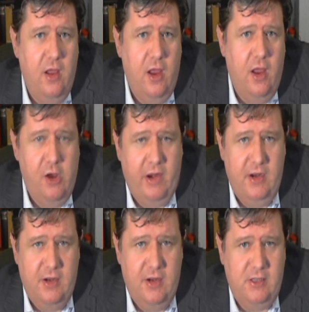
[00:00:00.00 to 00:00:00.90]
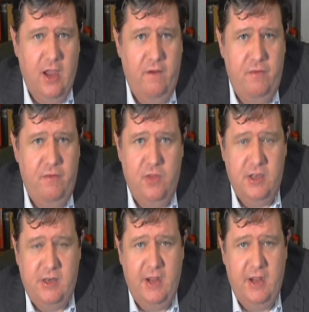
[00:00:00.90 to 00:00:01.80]
and ready to serve the
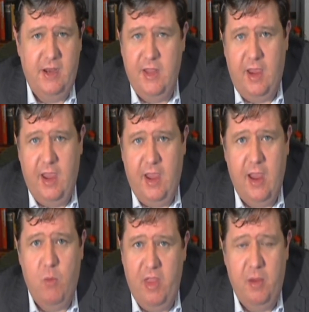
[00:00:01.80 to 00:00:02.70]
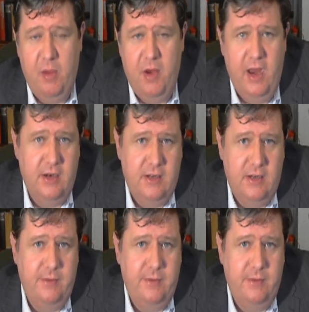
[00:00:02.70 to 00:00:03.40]
state and the king when they were needed.